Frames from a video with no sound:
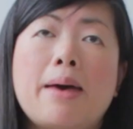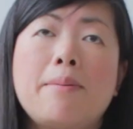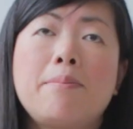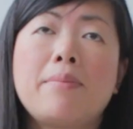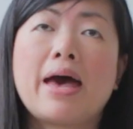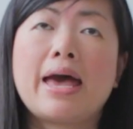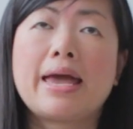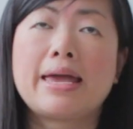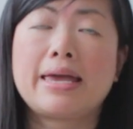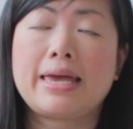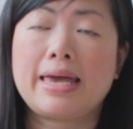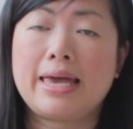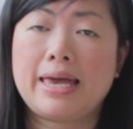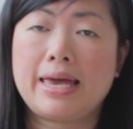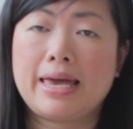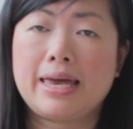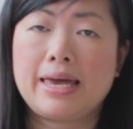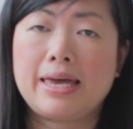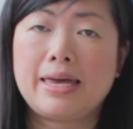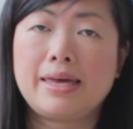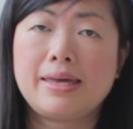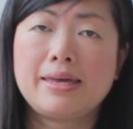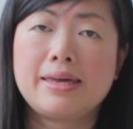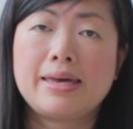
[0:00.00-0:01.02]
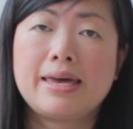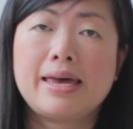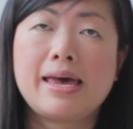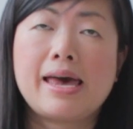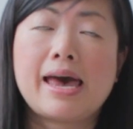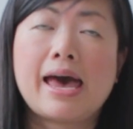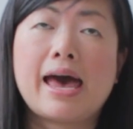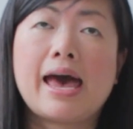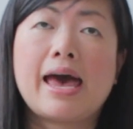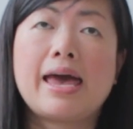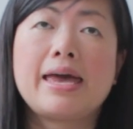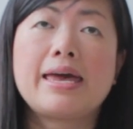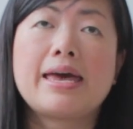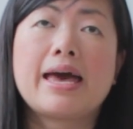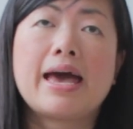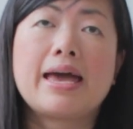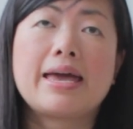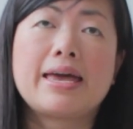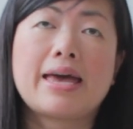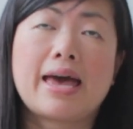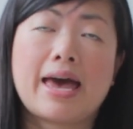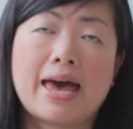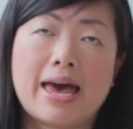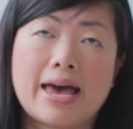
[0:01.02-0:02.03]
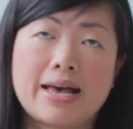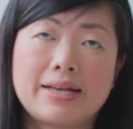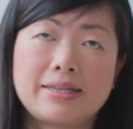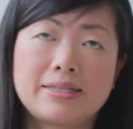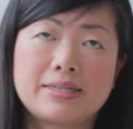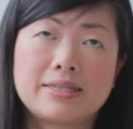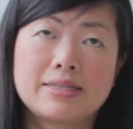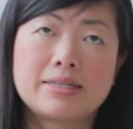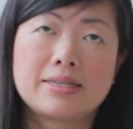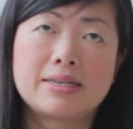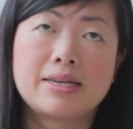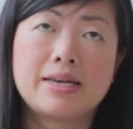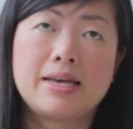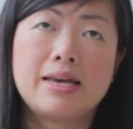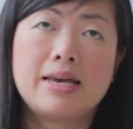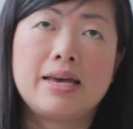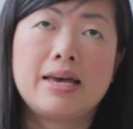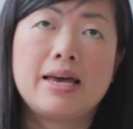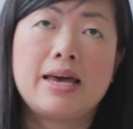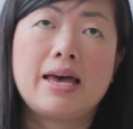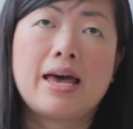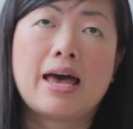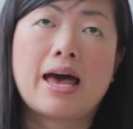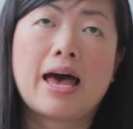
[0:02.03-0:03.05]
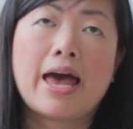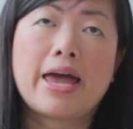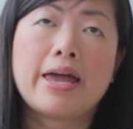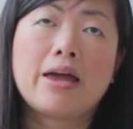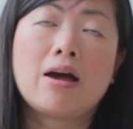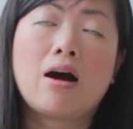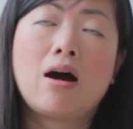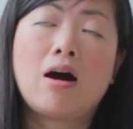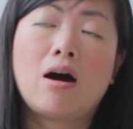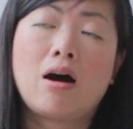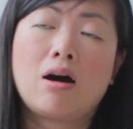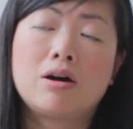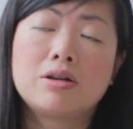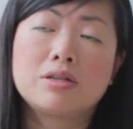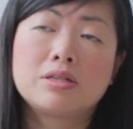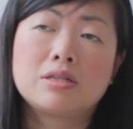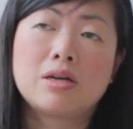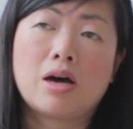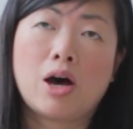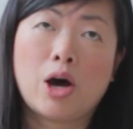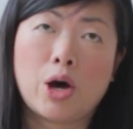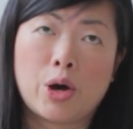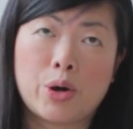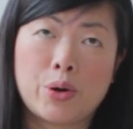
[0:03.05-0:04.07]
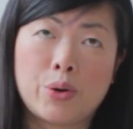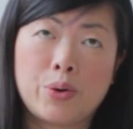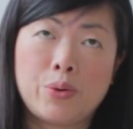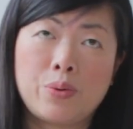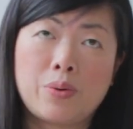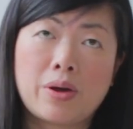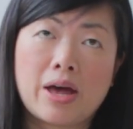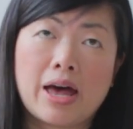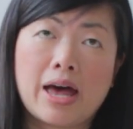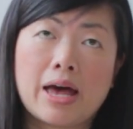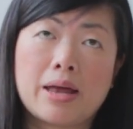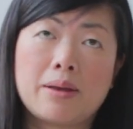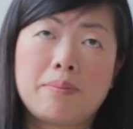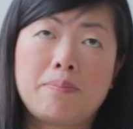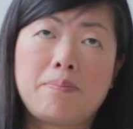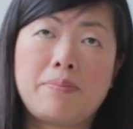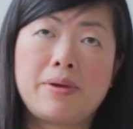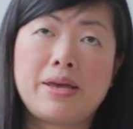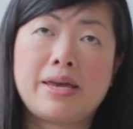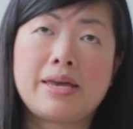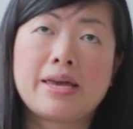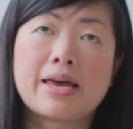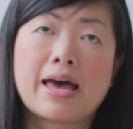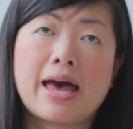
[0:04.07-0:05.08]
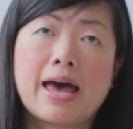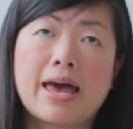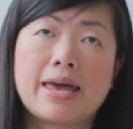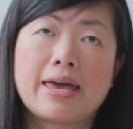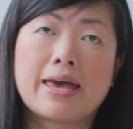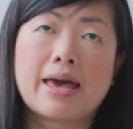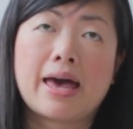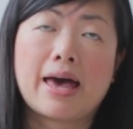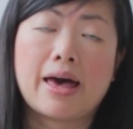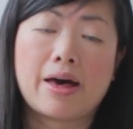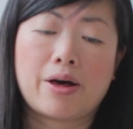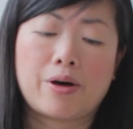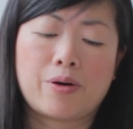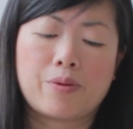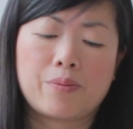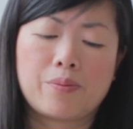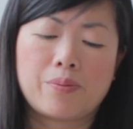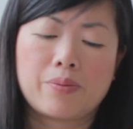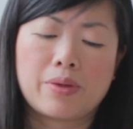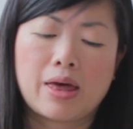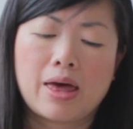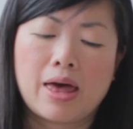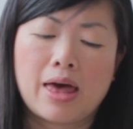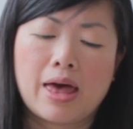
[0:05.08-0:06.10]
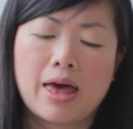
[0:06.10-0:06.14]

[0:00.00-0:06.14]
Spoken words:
MAE, AAS, ARO and BAL.